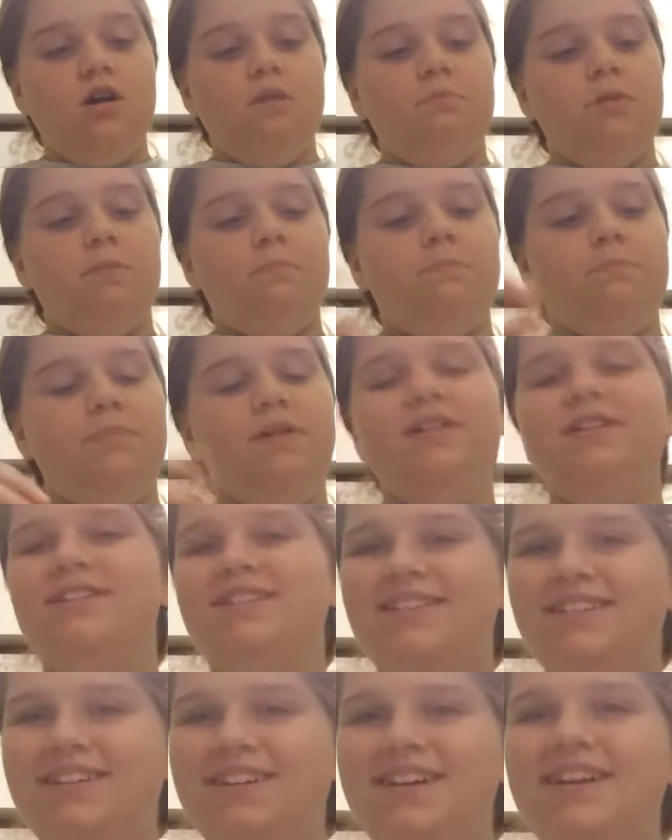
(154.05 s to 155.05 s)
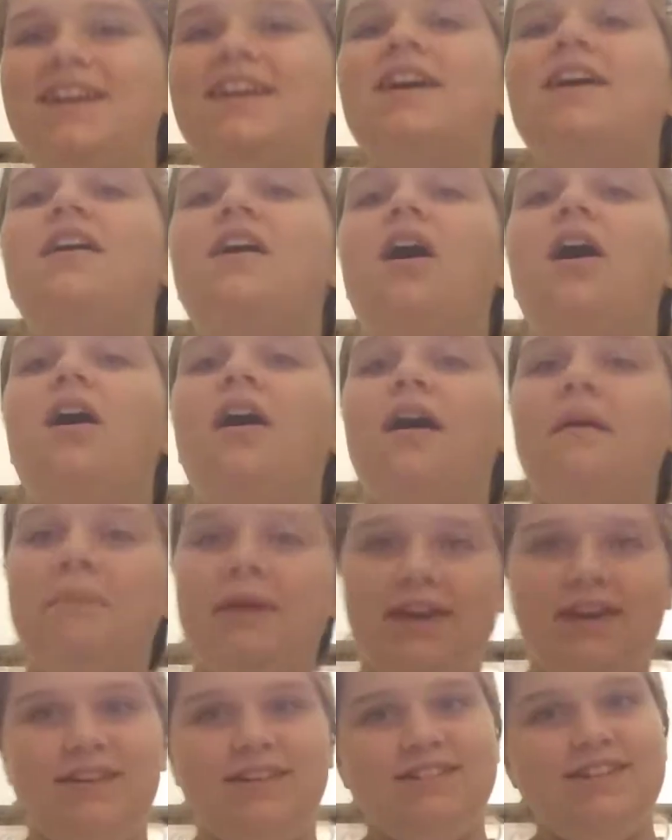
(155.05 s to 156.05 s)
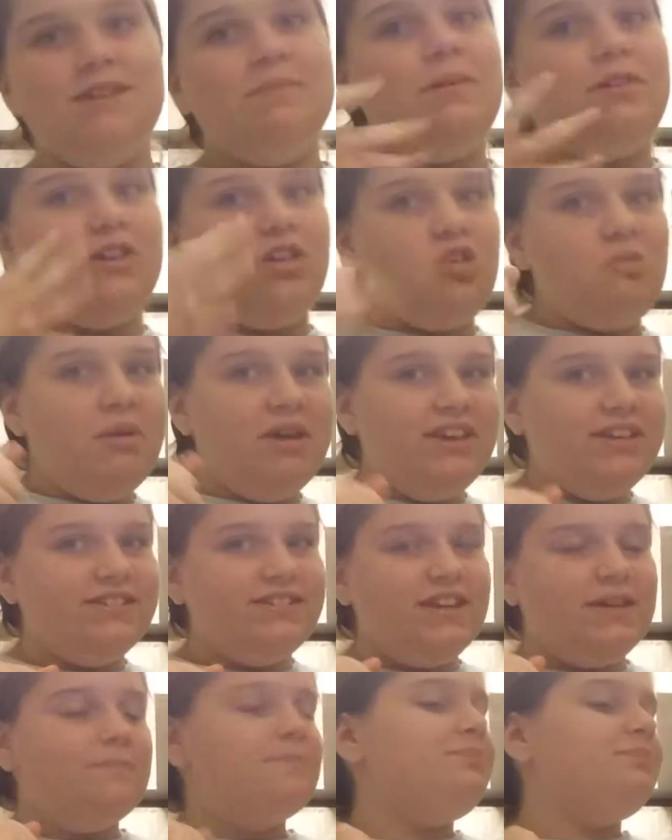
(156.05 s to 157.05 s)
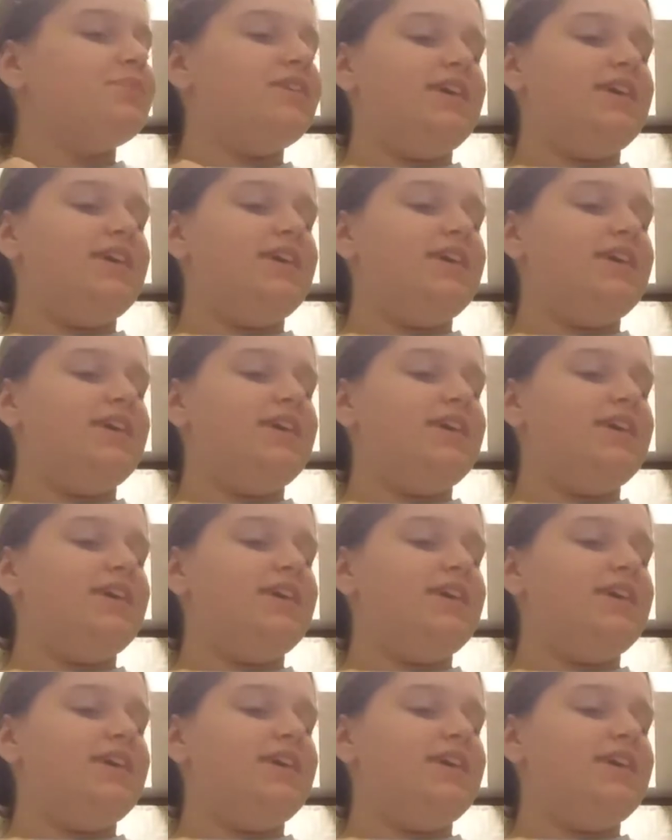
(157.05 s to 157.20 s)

But another baking tip